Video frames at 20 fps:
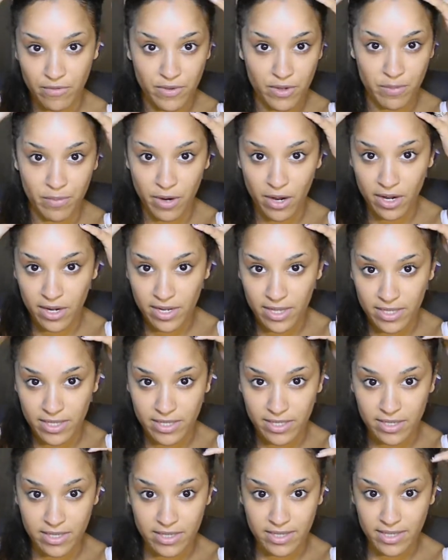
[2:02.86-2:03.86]
if your part
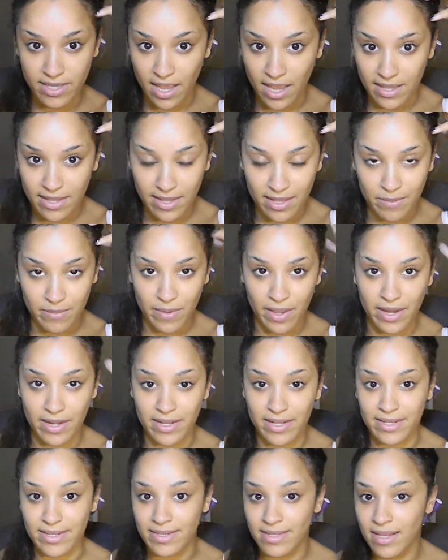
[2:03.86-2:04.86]
is to the side like mine
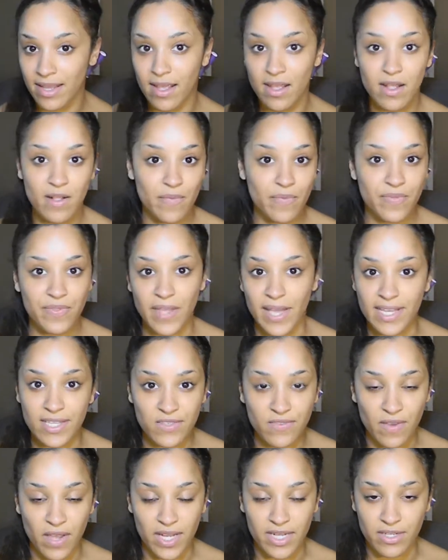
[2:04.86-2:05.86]
is,
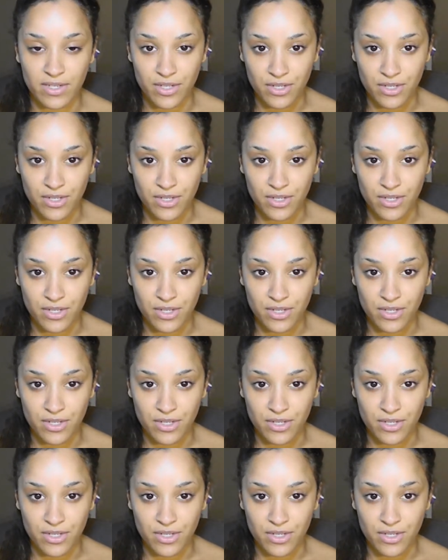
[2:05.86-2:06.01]
that's fine